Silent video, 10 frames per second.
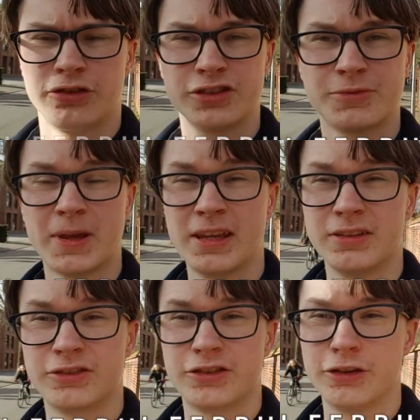Just
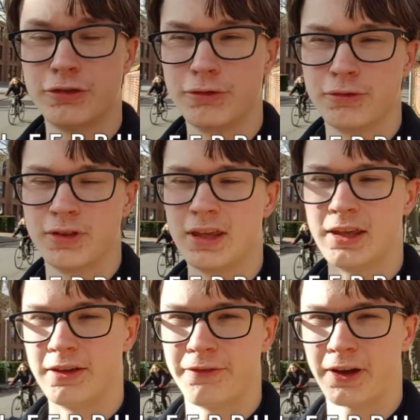been to
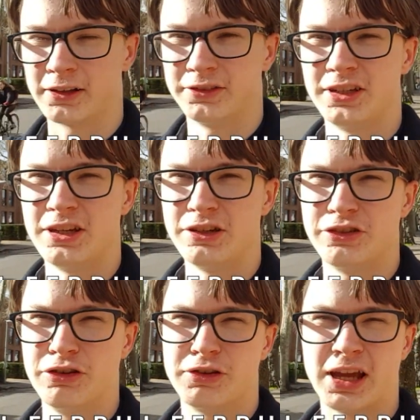the faculty
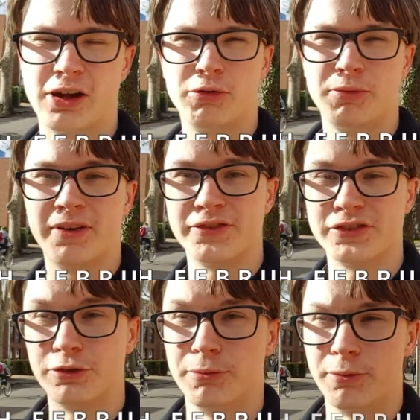to get on with
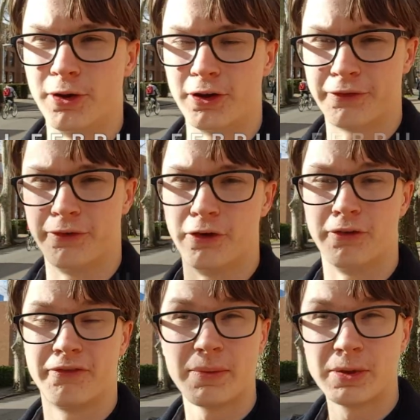some work for
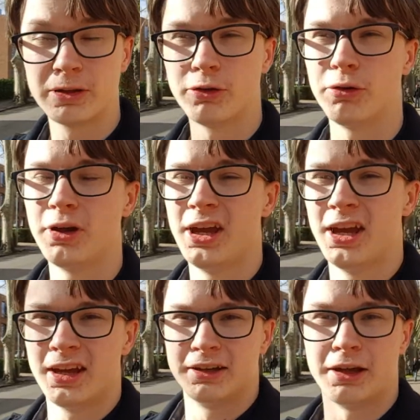family law,
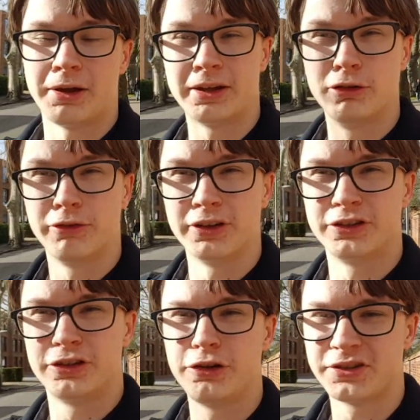now heading over
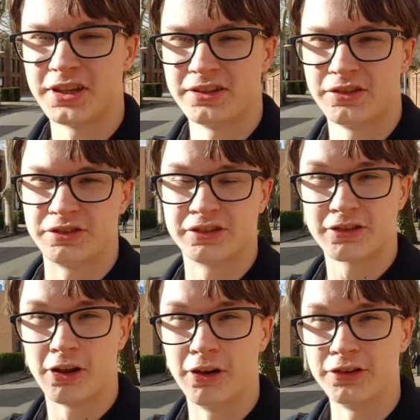to City Sussex
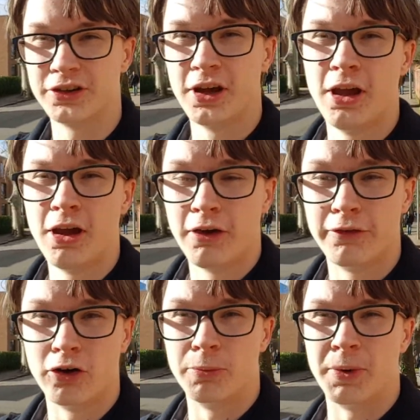College
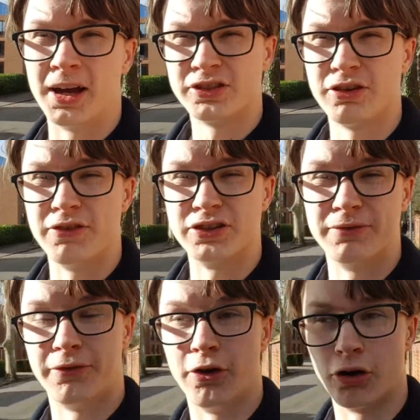for my supervision
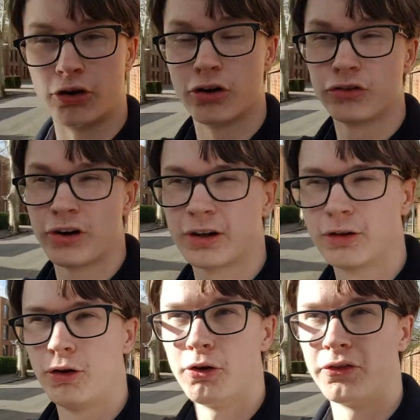for contract
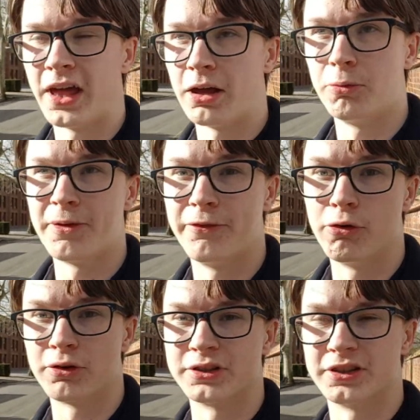law. That will be
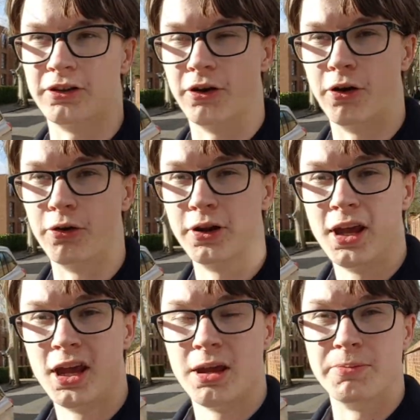focusing on
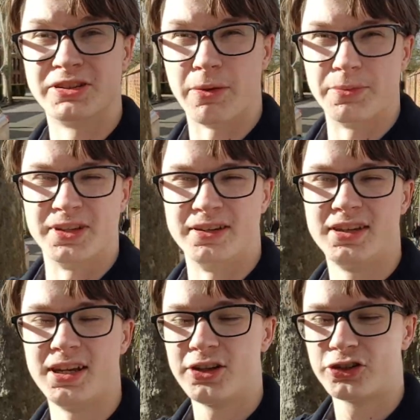
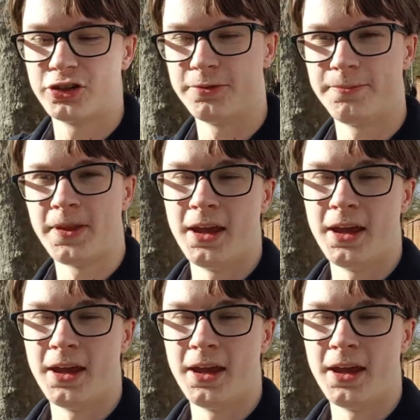misrepresentation.